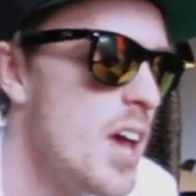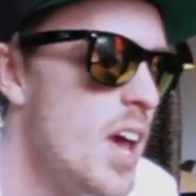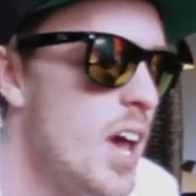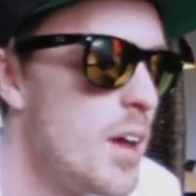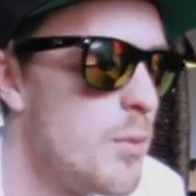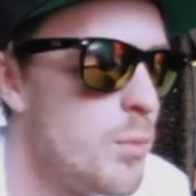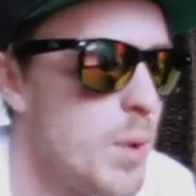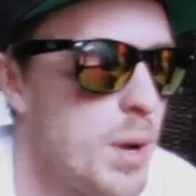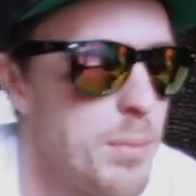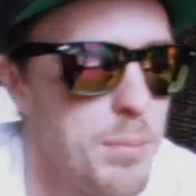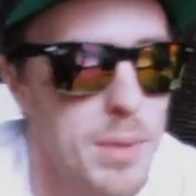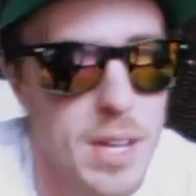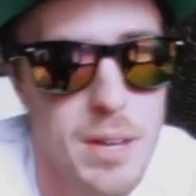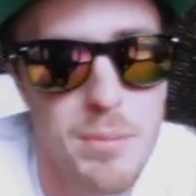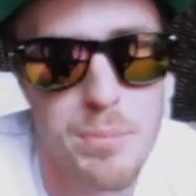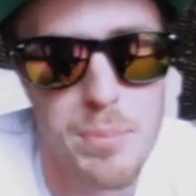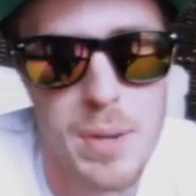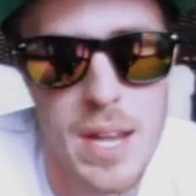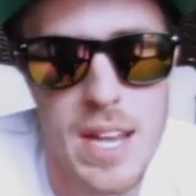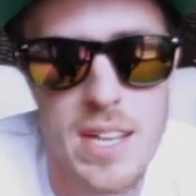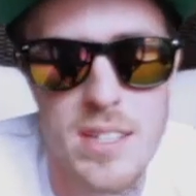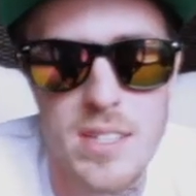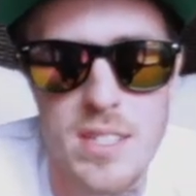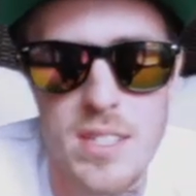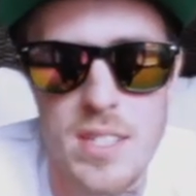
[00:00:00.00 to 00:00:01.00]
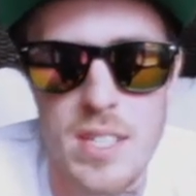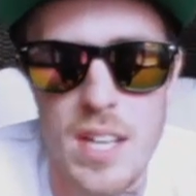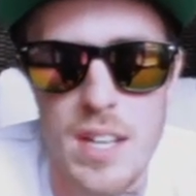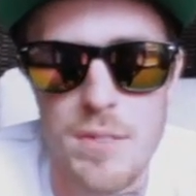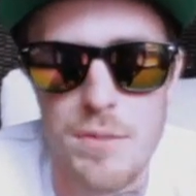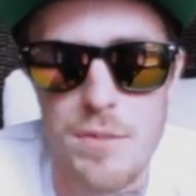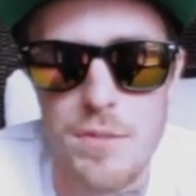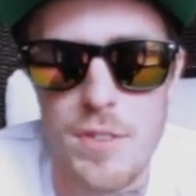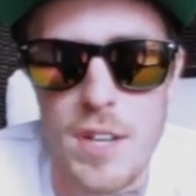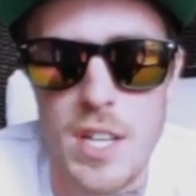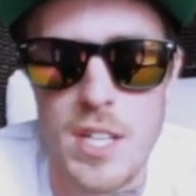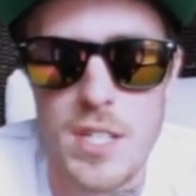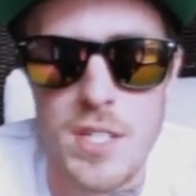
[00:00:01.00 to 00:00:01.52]
And when me and Pez had
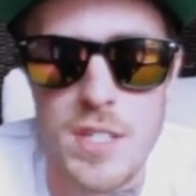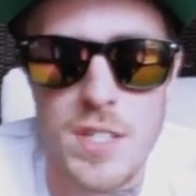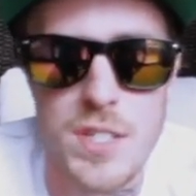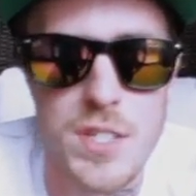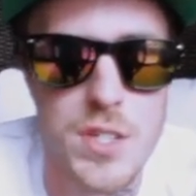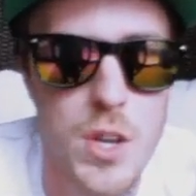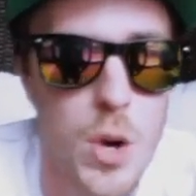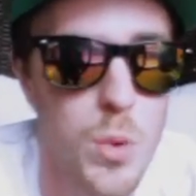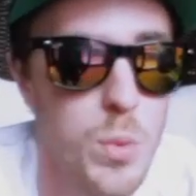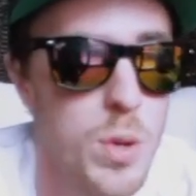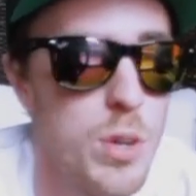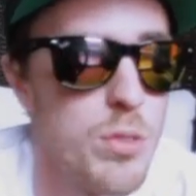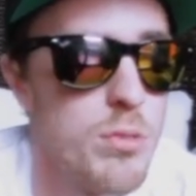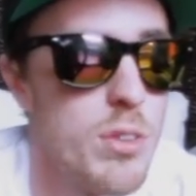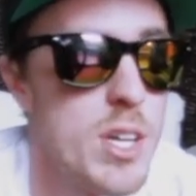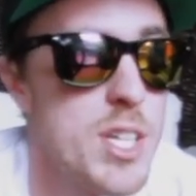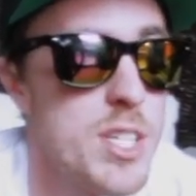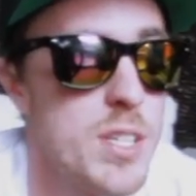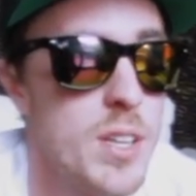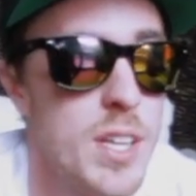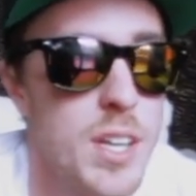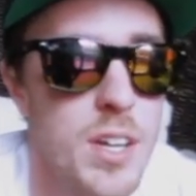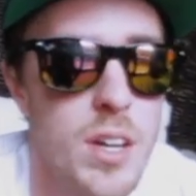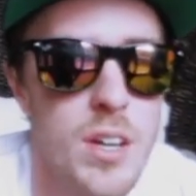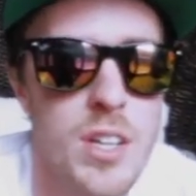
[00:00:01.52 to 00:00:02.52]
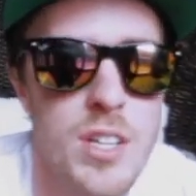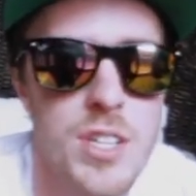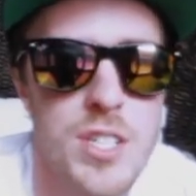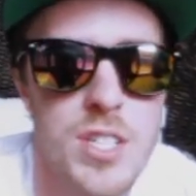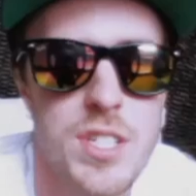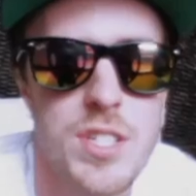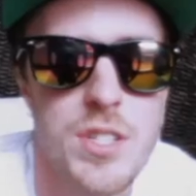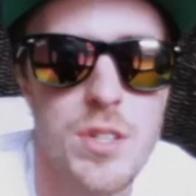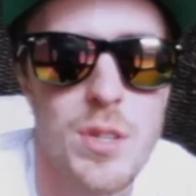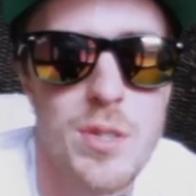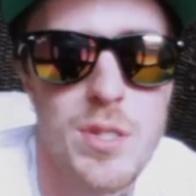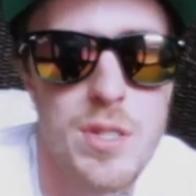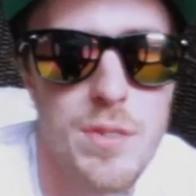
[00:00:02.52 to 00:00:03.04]
finished the song, we were originally going to
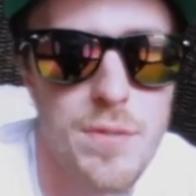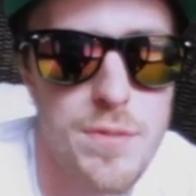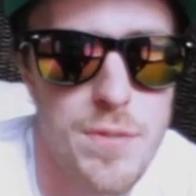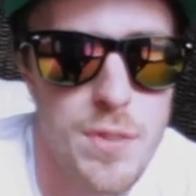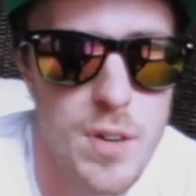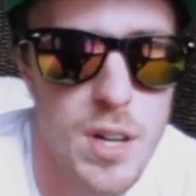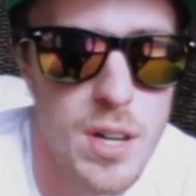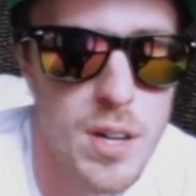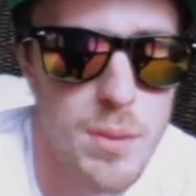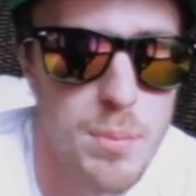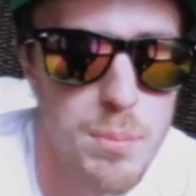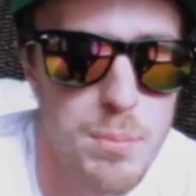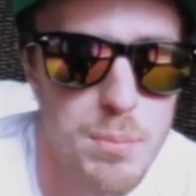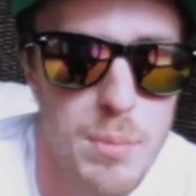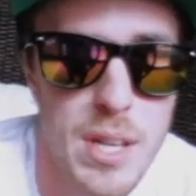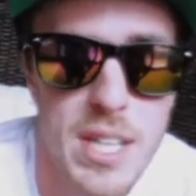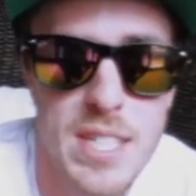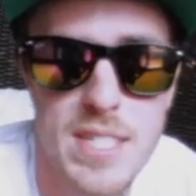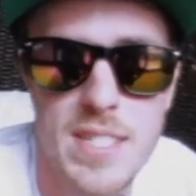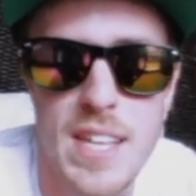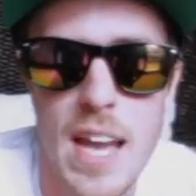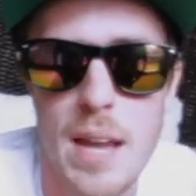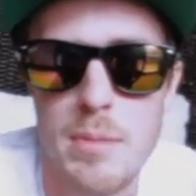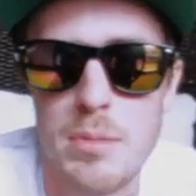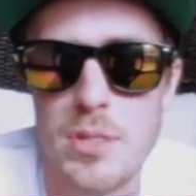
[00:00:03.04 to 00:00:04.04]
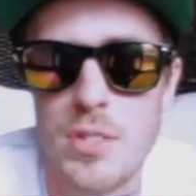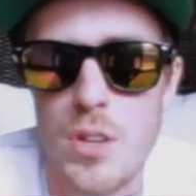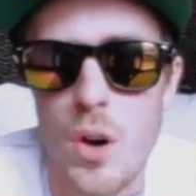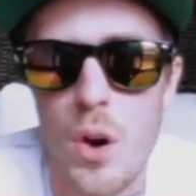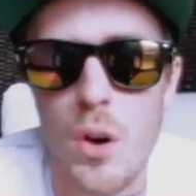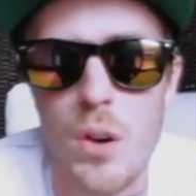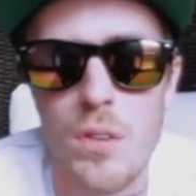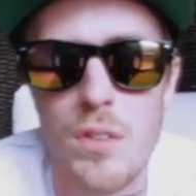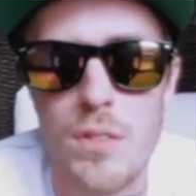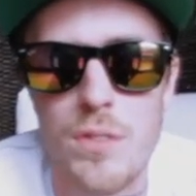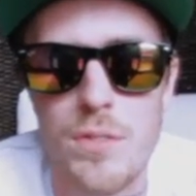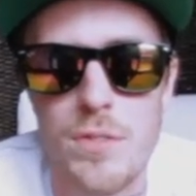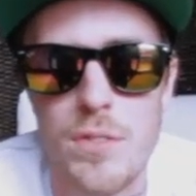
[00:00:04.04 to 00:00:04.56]
just use it for a mixtape
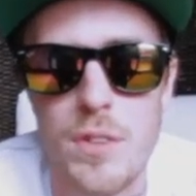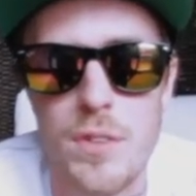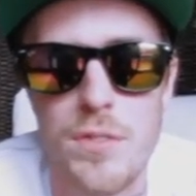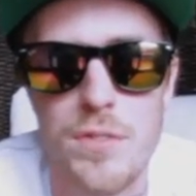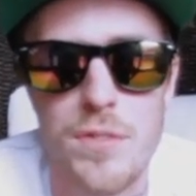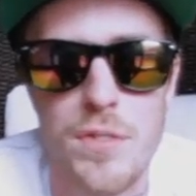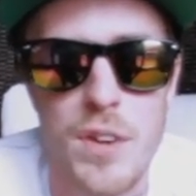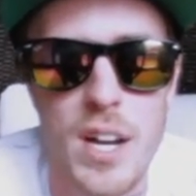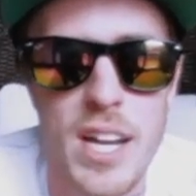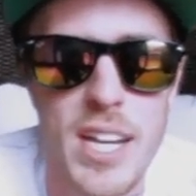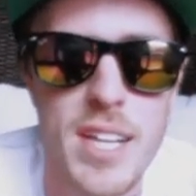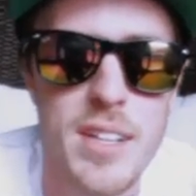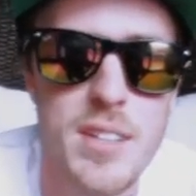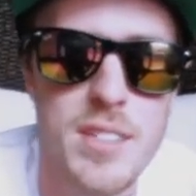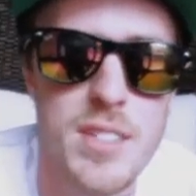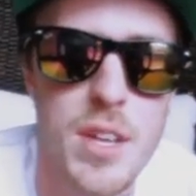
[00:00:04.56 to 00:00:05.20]
song for free,